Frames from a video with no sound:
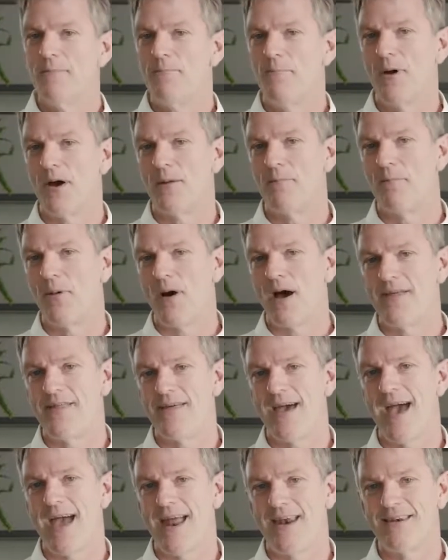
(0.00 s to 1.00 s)
but by
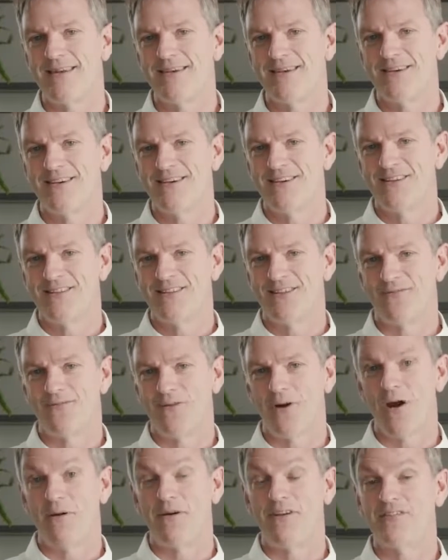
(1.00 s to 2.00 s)
then the
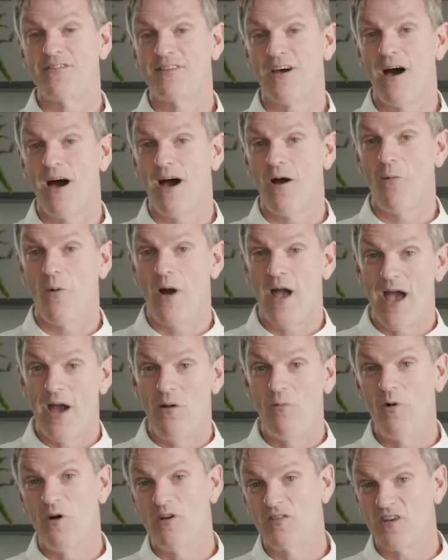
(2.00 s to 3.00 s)
Ferrari's tyre wear
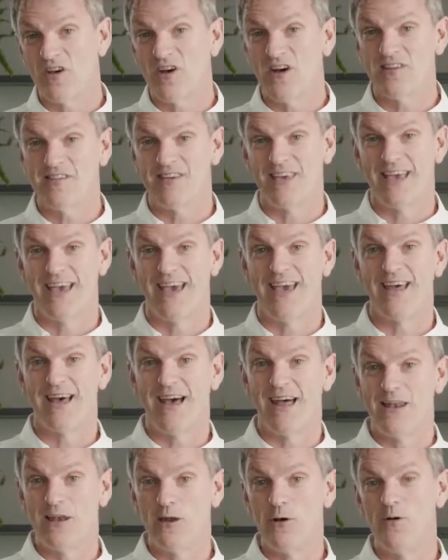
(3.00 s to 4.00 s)
was hurting it
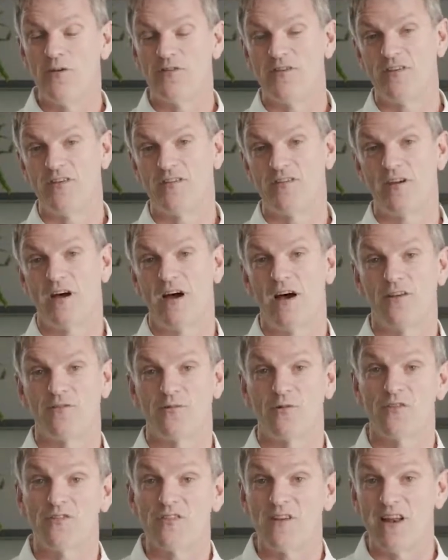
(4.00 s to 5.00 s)
and Lewis's tyres
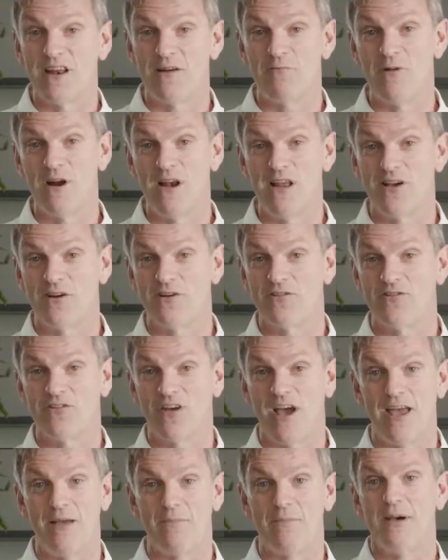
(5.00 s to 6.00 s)
were still in really good
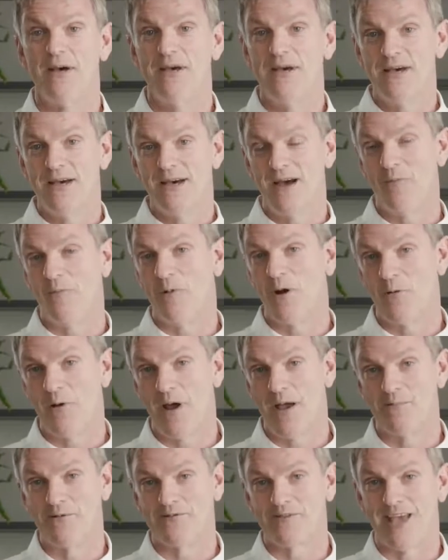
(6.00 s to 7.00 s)
shape, and we were
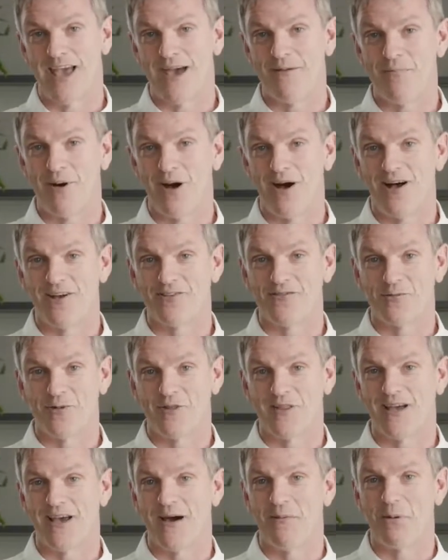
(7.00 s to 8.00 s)
able to get past
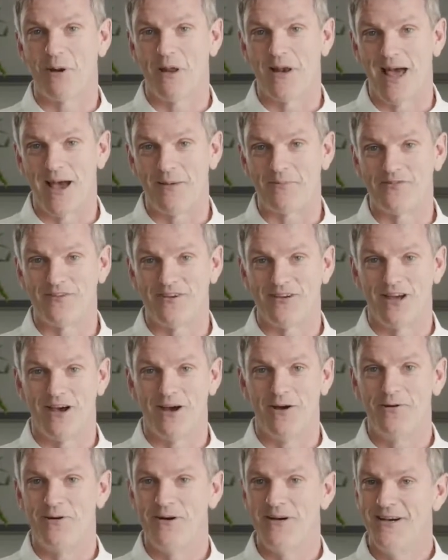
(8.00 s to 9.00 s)
with a couple of laps to
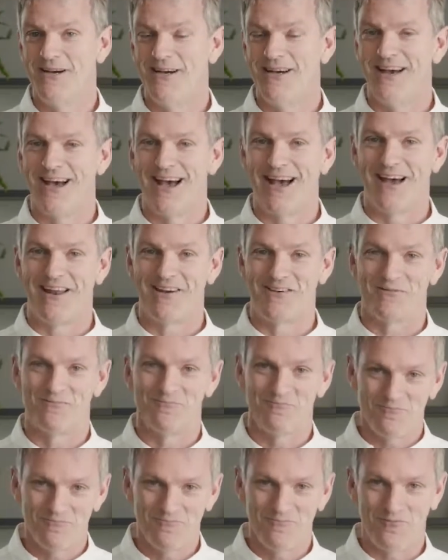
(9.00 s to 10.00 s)
go, and
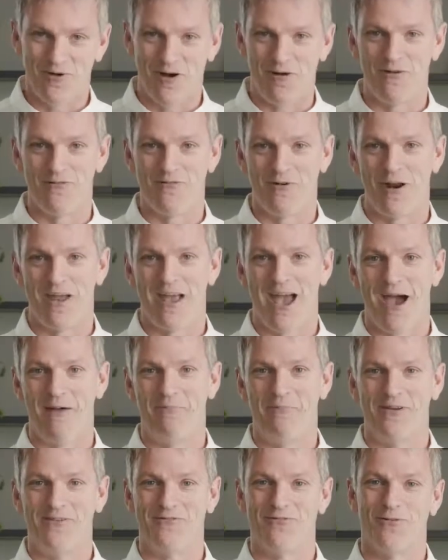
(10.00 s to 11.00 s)
very, very
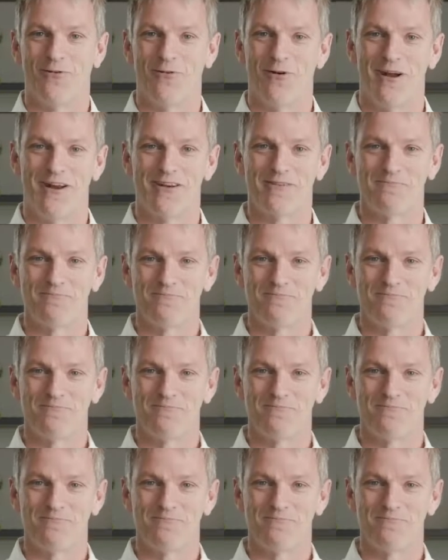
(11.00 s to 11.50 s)
happy for it.